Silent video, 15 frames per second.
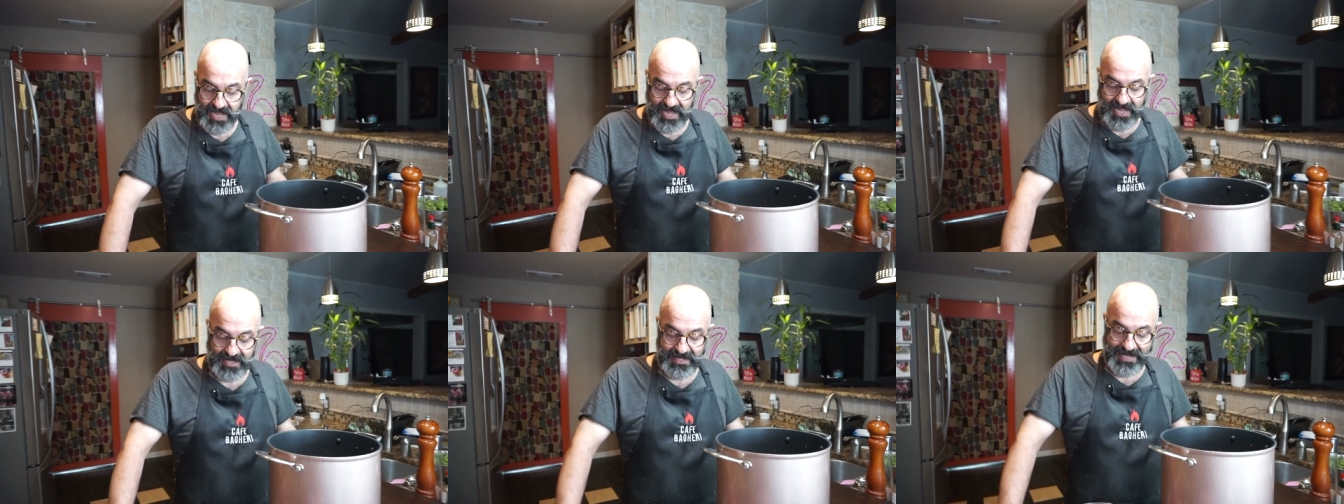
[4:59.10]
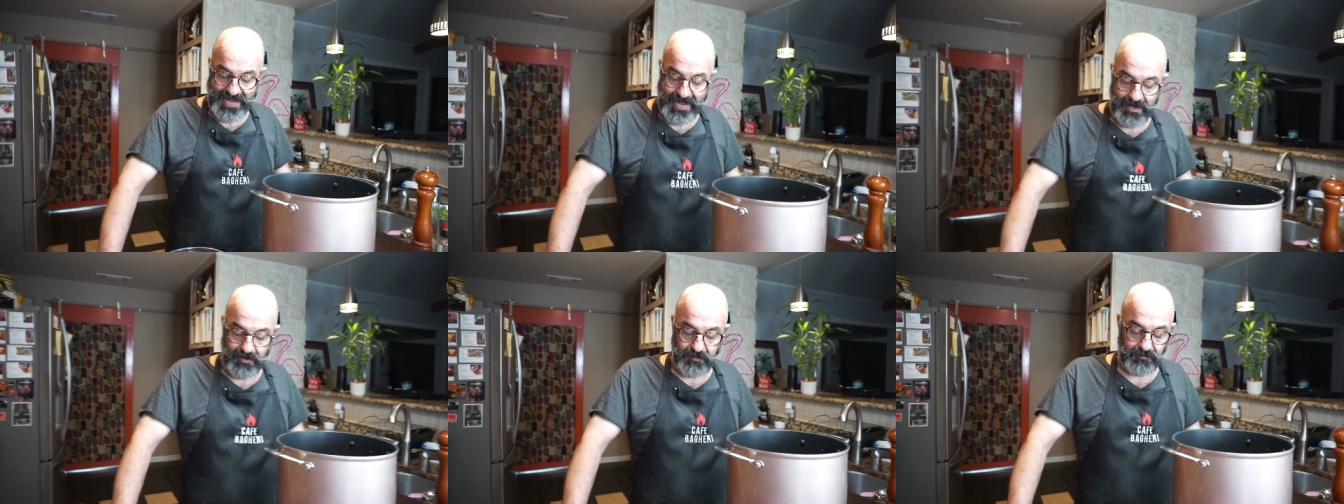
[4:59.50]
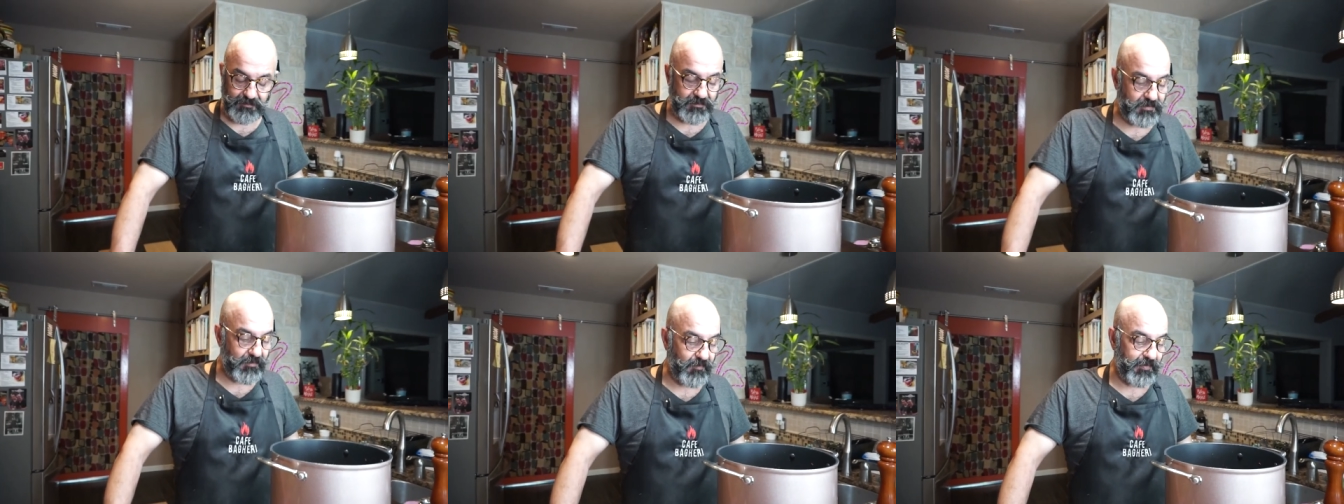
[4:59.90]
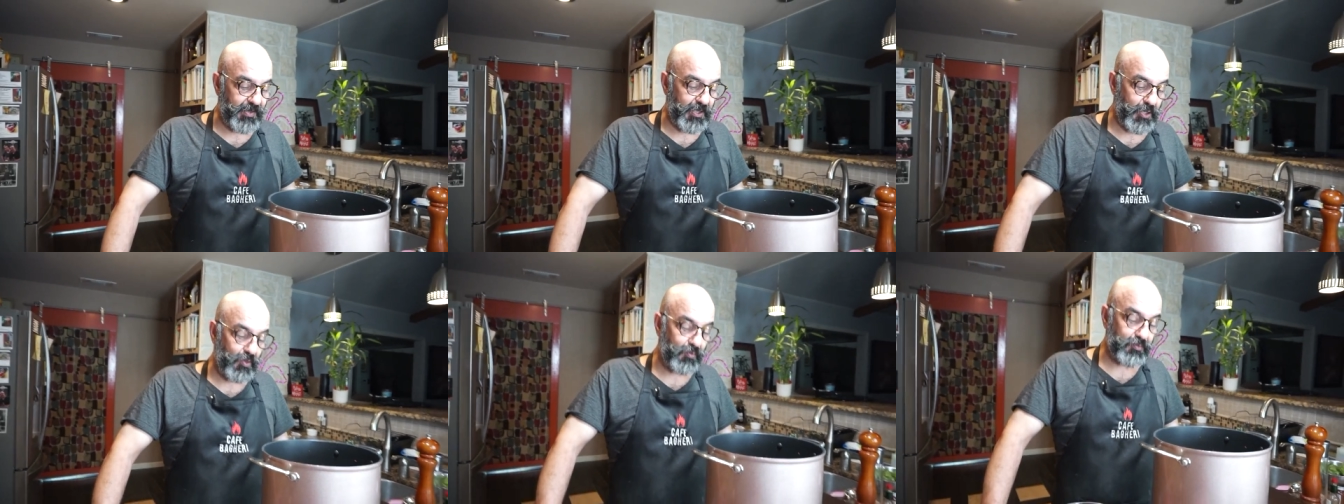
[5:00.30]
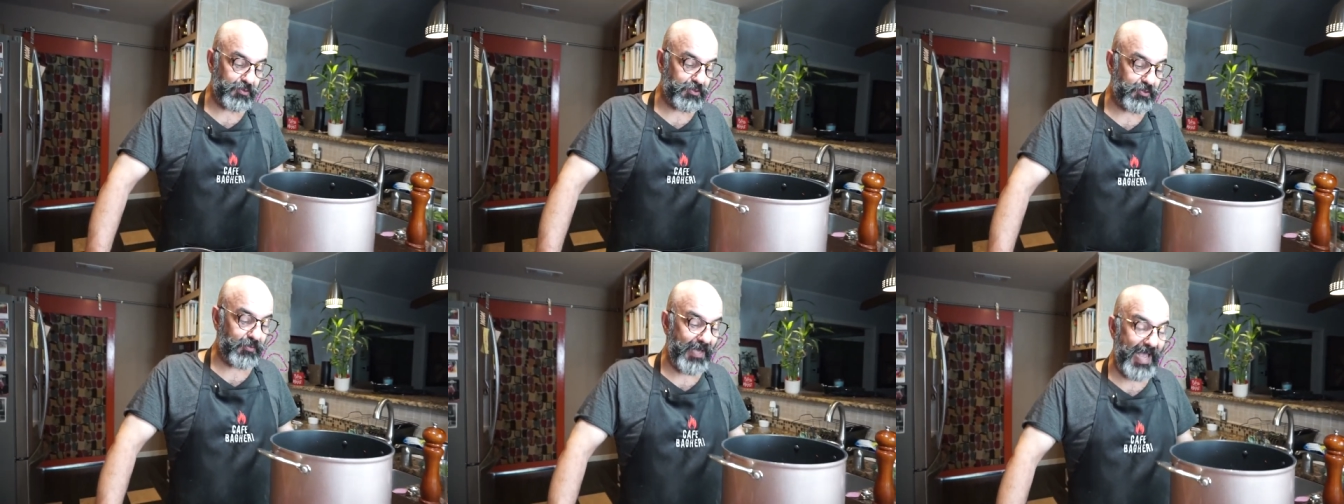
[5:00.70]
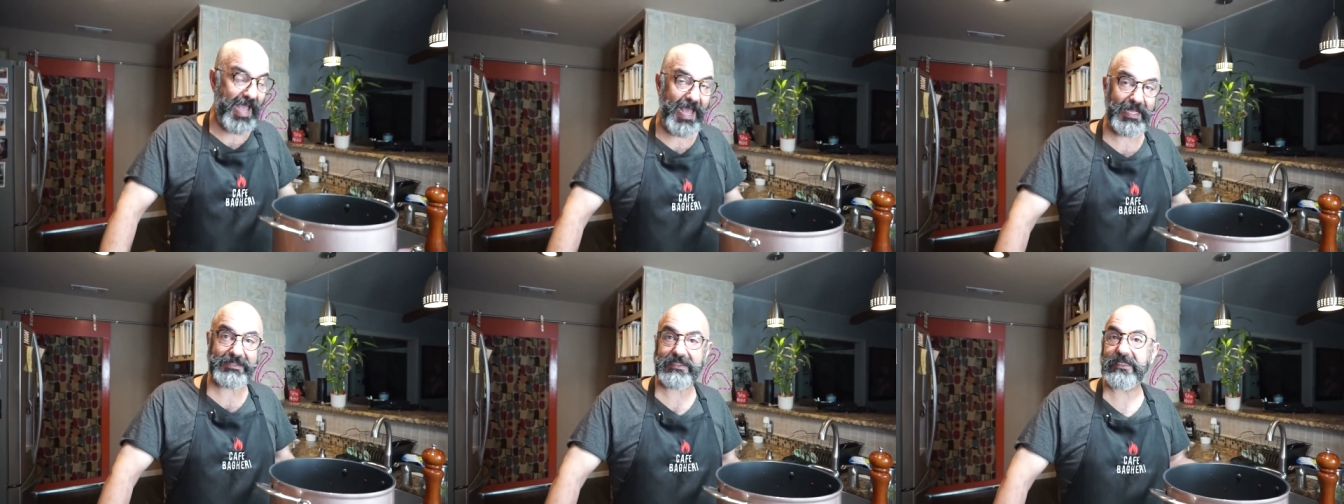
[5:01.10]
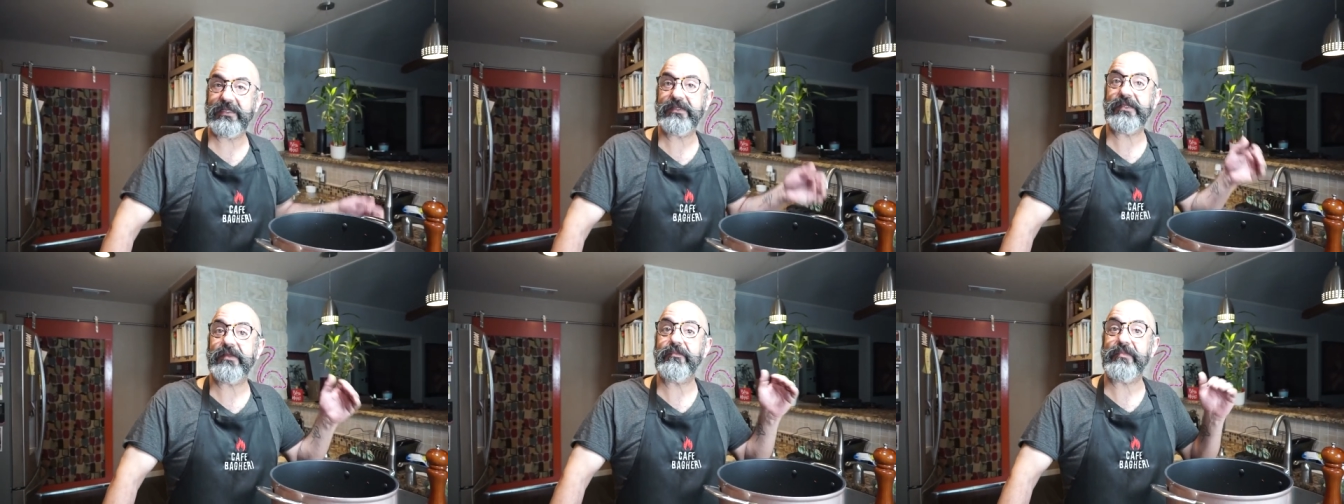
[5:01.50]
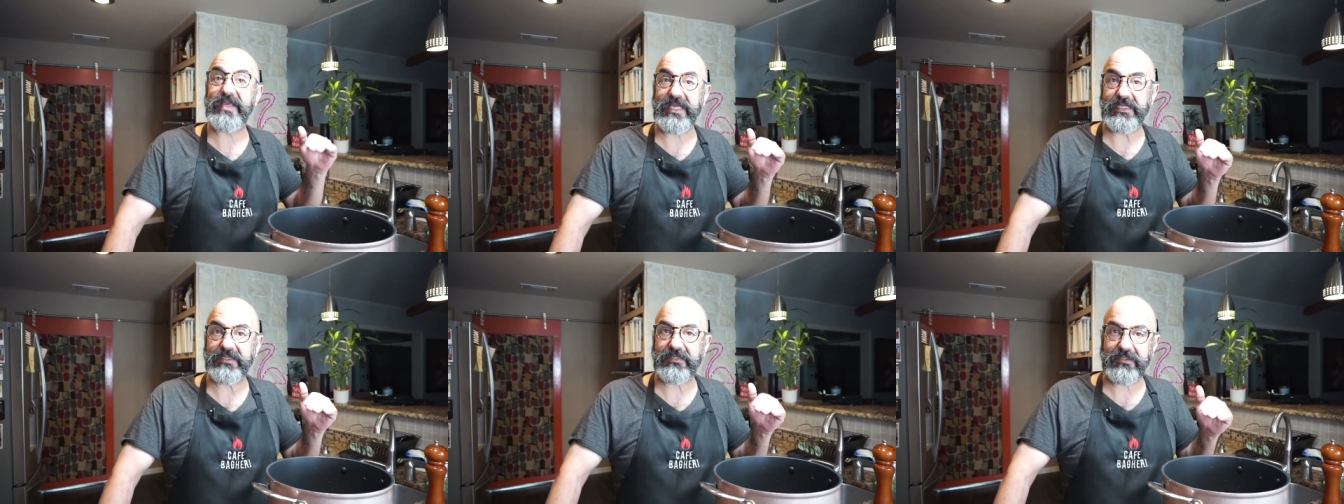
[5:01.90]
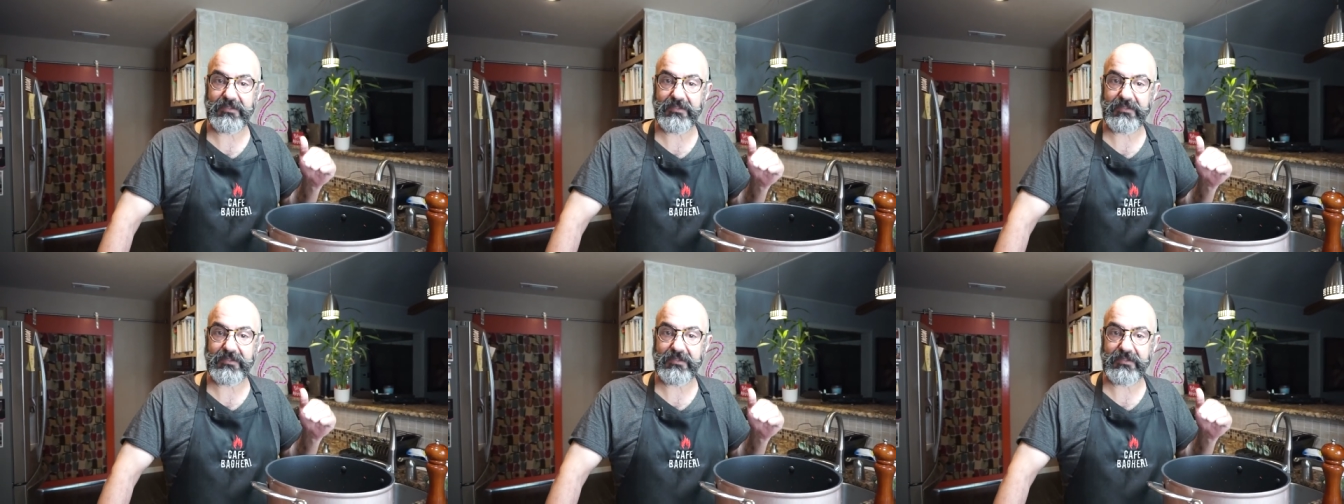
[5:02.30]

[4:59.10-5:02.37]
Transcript: And now we're going to add the meat.